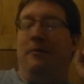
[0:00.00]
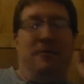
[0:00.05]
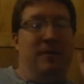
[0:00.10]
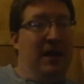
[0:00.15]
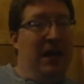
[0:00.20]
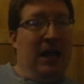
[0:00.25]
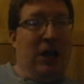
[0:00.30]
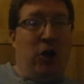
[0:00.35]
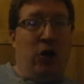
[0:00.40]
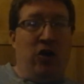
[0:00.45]

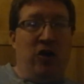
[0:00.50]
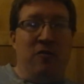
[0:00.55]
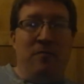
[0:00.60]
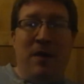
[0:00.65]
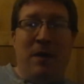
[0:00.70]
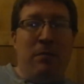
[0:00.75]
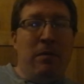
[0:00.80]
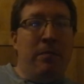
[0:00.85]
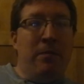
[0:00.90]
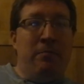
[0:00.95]
It could have
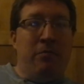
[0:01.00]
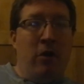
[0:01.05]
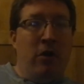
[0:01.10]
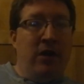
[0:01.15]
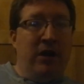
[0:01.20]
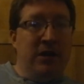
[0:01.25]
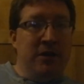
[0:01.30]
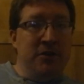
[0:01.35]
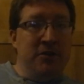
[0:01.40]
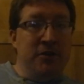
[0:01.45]
maybe been
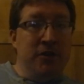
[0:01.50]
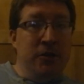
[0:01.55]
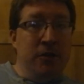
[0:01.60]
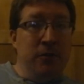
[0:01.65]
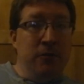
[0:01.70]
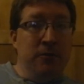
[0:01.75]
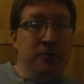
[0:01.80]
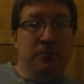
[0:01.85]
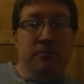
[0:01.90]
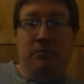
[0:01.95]
broken in two.
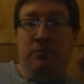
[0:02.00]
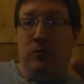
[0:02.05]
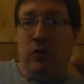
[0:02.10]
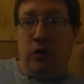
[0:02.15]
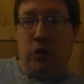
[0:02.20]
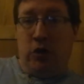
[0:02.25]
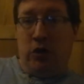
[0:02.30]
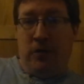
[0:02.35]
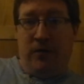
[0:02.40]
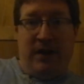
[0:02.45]
You
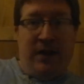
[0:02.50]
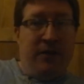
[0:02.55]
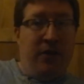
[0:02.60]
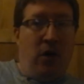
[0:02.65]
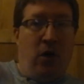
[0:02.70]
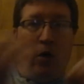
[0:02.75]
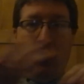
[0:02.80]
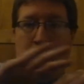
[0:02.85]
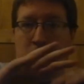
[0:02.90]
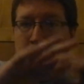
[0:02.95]
could have had the
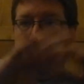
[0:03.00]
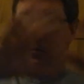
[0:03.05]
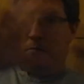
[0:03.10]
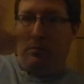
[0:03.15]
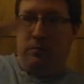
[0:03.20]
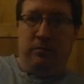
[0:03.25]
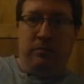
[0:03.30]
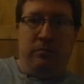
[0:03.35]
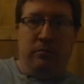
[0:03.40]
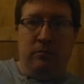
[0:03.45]
whole
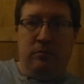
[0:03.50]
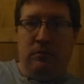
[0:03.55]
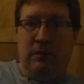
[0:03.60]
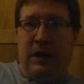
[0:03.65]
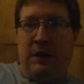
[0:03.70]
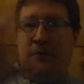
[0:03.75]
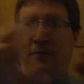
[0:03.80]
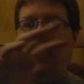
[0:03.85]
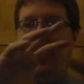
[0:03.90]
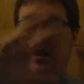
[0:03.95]

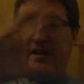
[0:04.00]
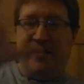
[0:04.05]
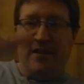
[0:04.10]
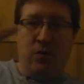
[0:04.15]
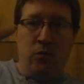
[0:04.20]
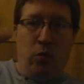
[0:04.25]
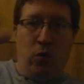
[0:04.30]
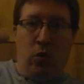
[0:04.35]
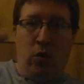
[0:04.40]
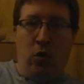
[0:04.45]
Infinity
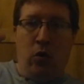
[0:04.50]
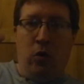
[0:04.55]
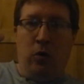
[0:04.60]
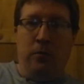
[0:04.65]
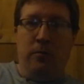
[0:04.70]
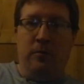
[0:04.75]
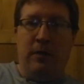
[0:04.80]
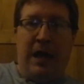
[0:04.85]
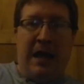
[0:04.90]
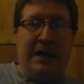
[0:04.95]
War
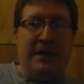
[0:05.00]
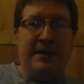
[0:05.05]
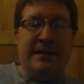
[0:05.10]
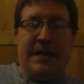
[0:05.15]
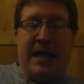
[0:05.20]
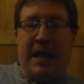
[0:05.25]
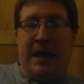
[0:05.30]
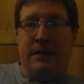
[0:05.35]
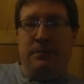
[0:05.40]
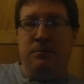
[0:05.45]

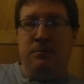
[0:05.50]
Endgame